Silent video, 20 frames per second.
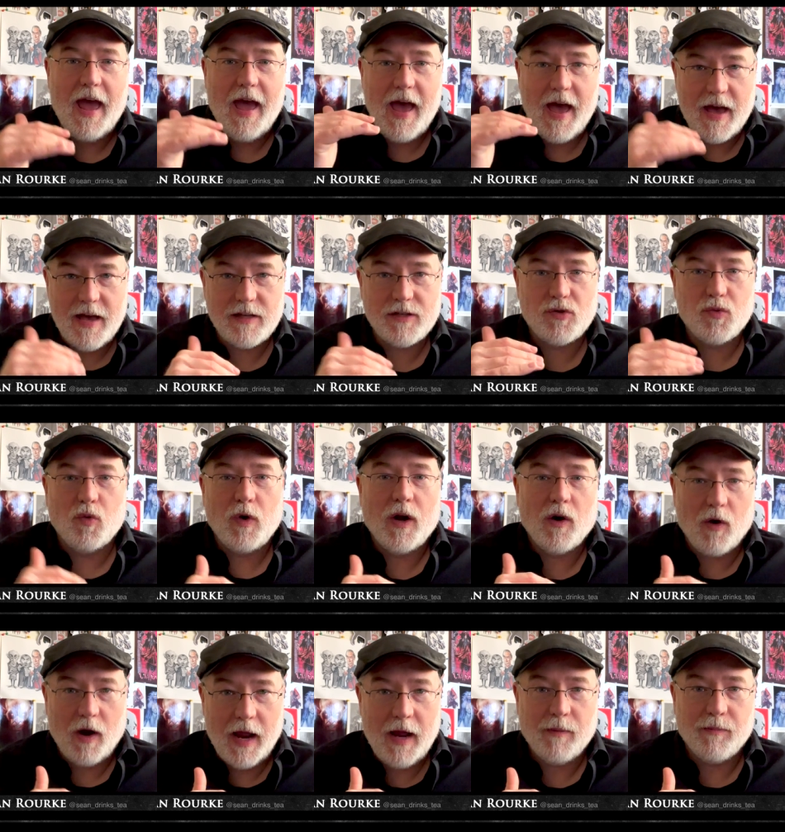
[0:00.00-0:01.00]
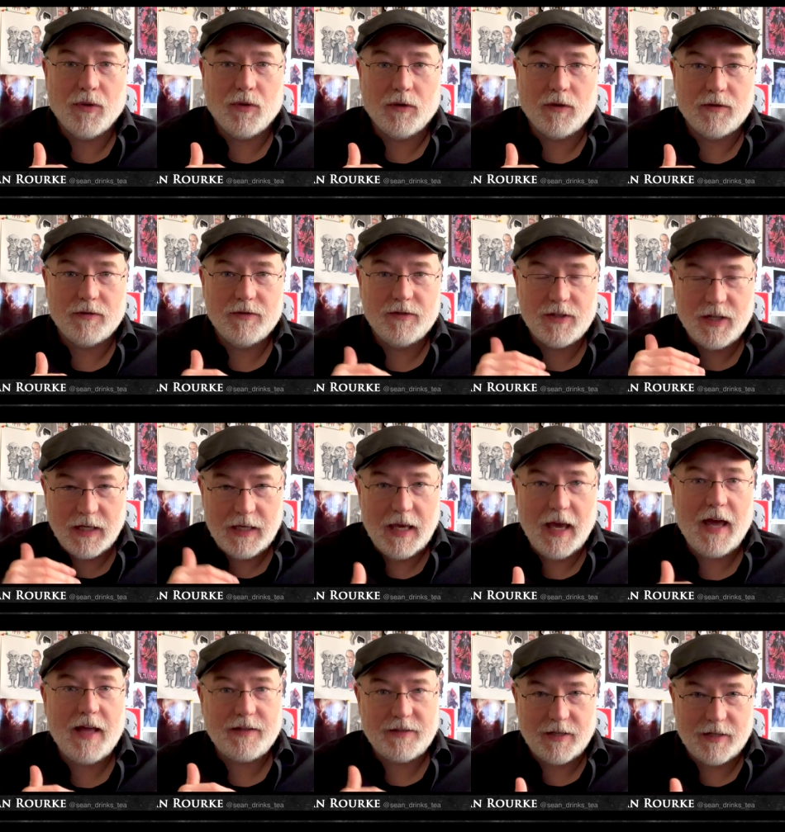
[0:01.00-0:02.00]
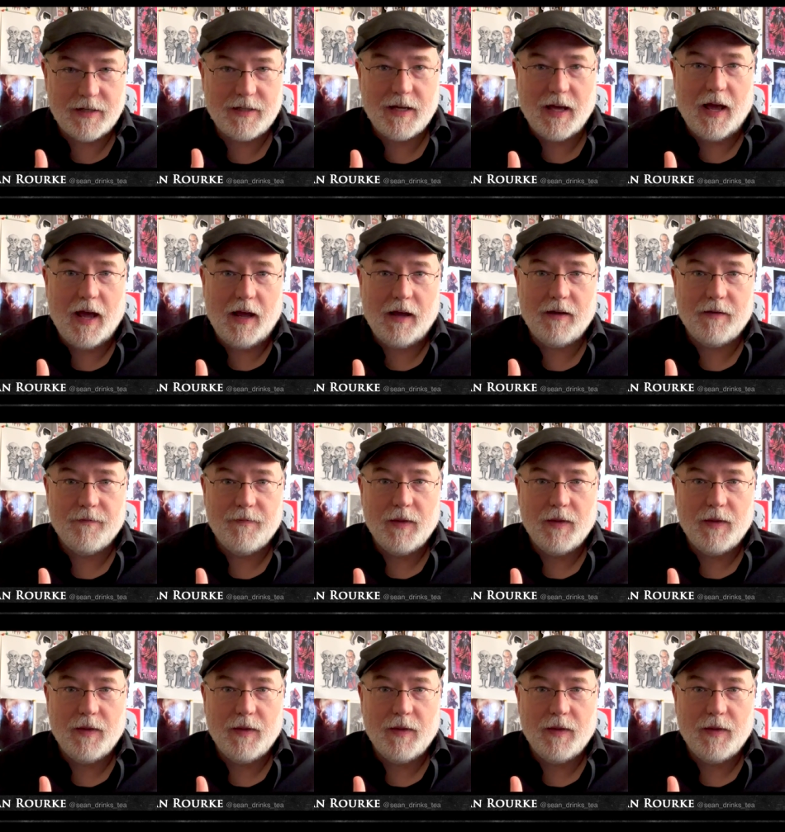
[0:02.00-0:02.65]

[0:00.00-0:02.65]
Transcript: as we are able to get today.